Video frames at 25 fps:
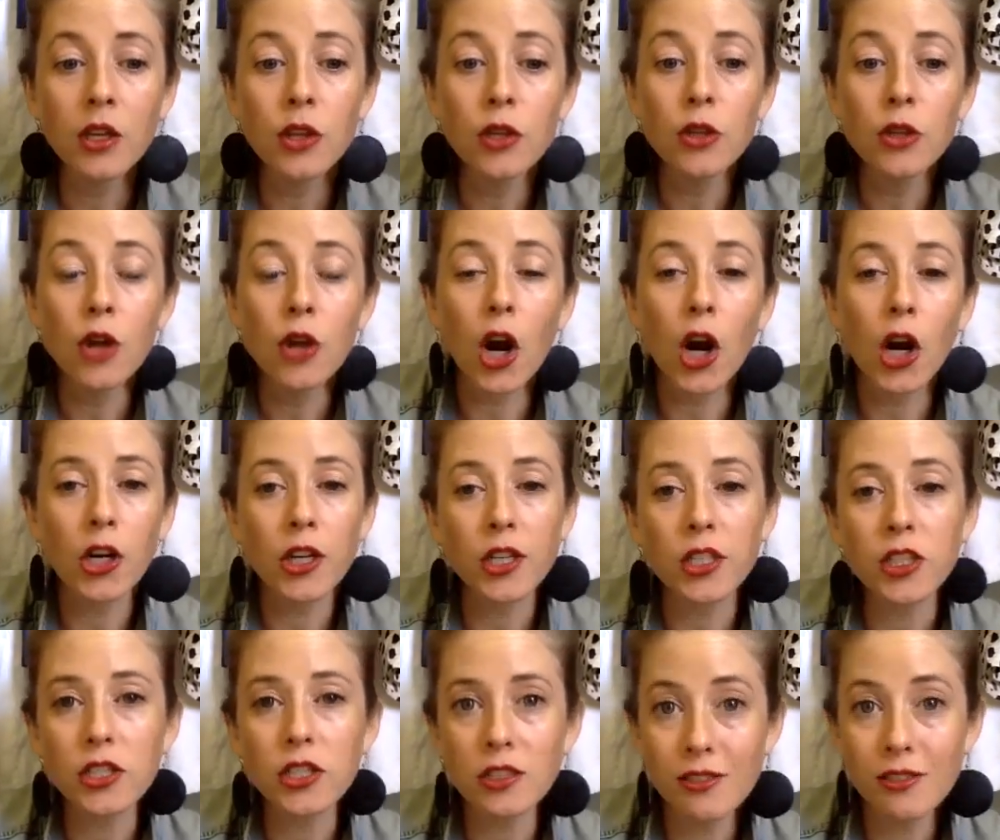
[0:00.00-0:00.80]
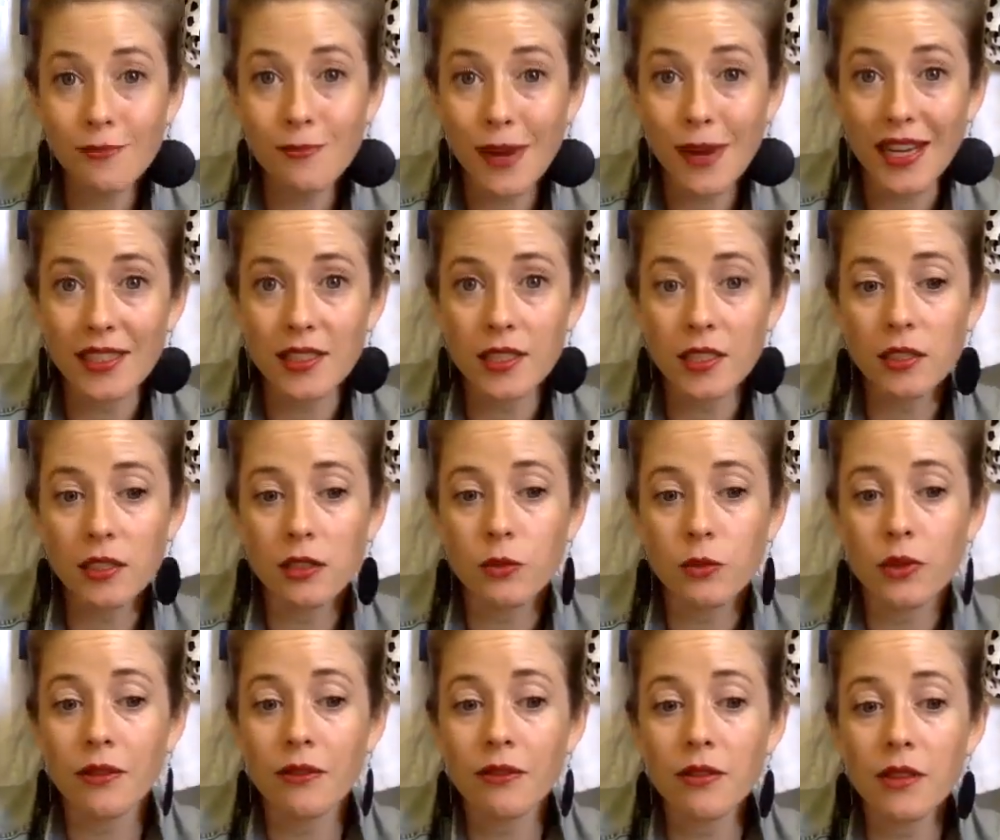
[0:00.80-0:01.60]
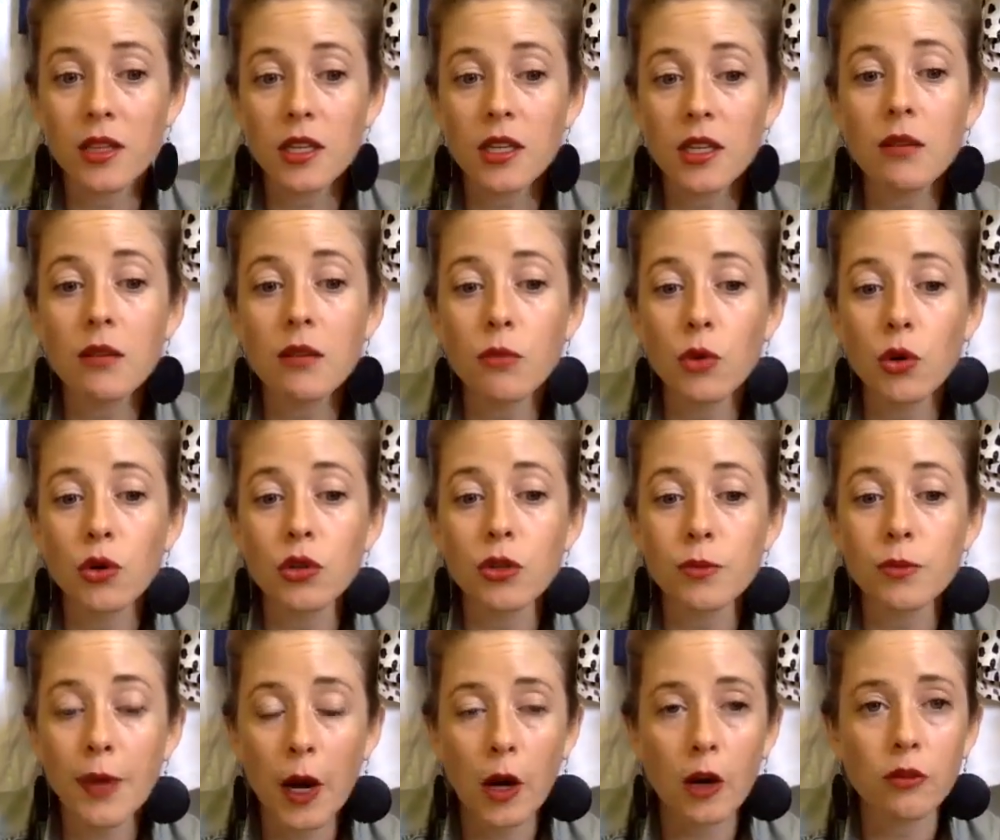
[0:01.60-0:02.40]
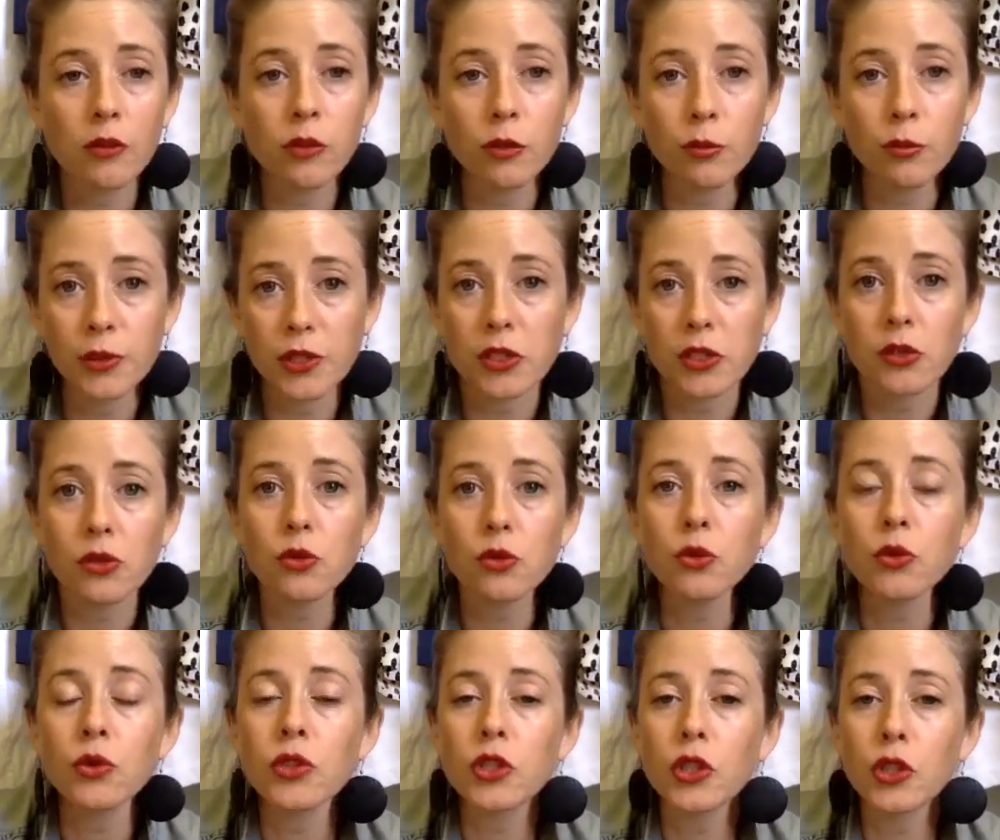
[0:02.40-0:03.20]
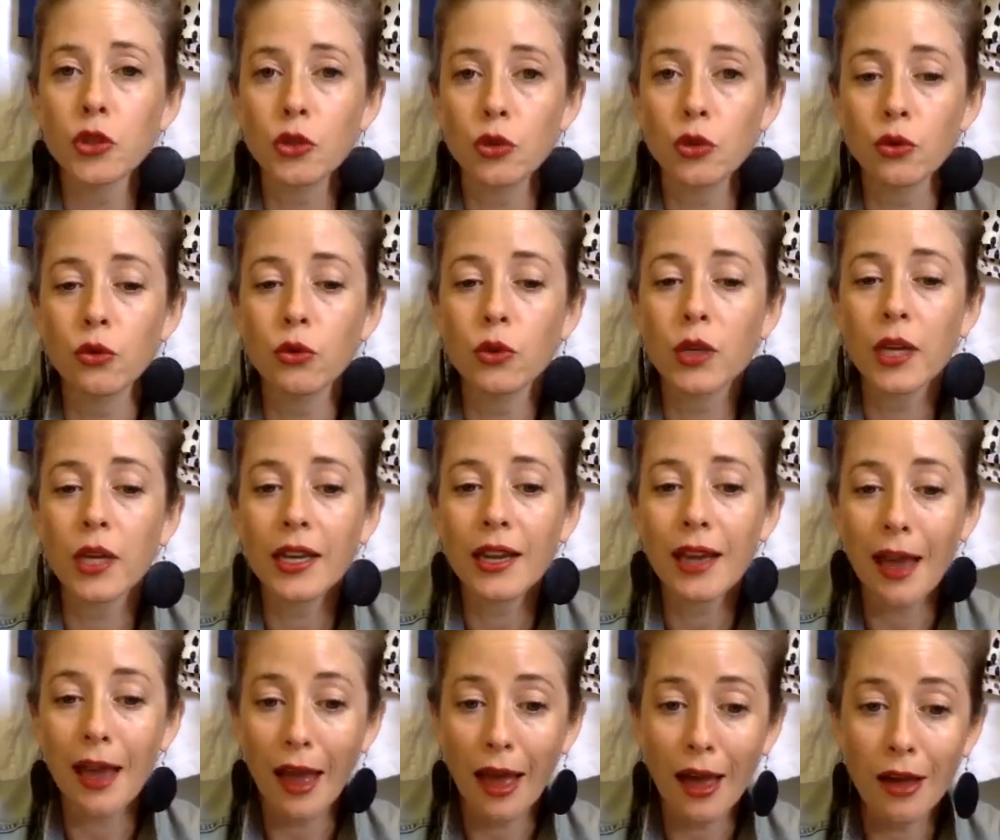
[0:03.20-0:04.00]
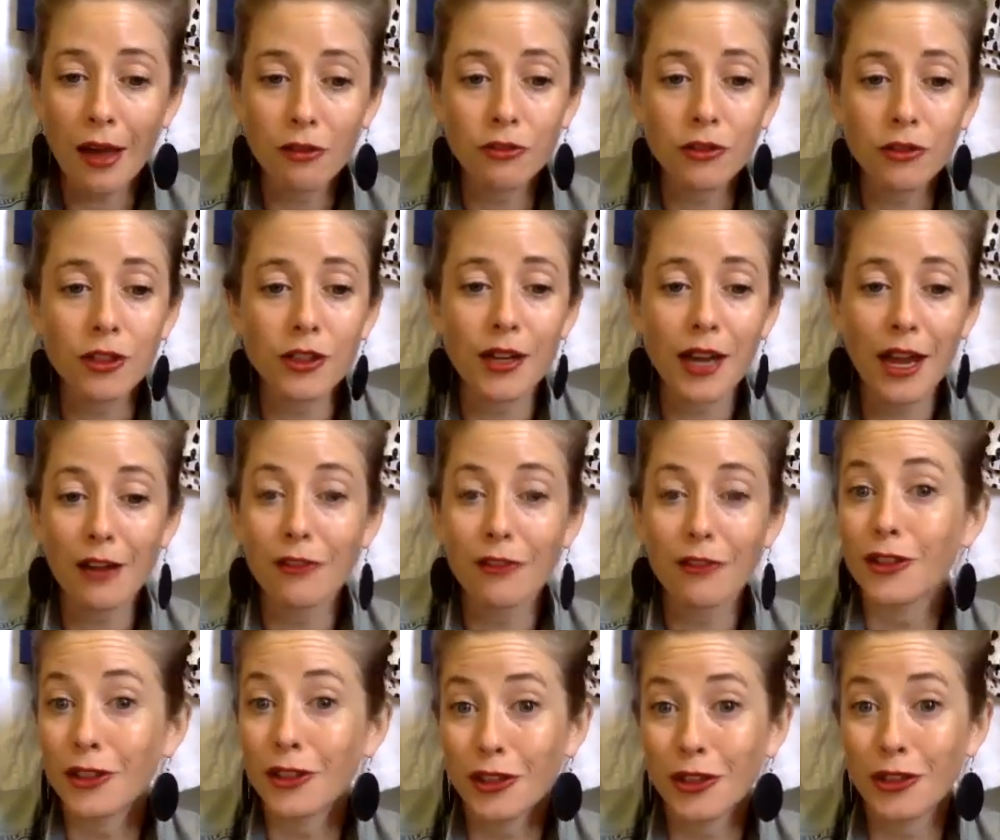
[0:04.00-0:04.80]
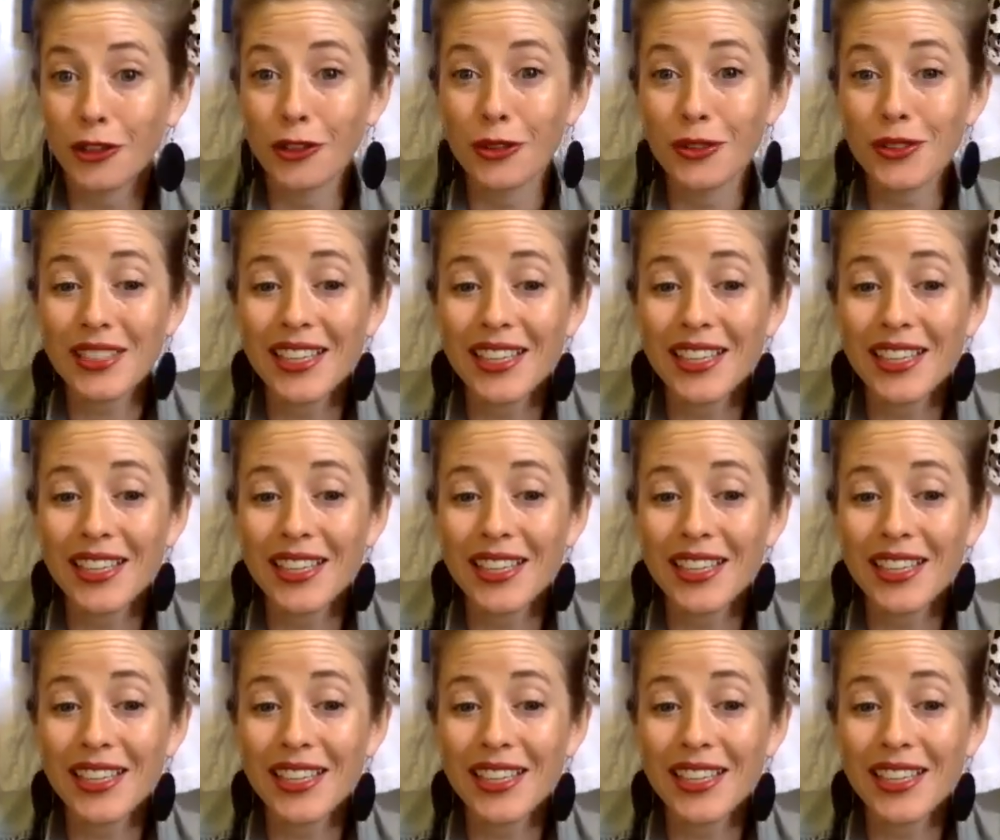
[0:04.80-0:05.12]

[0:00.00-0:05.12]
Harnessing your mindset is one of the most powerful business tools that you can ever use.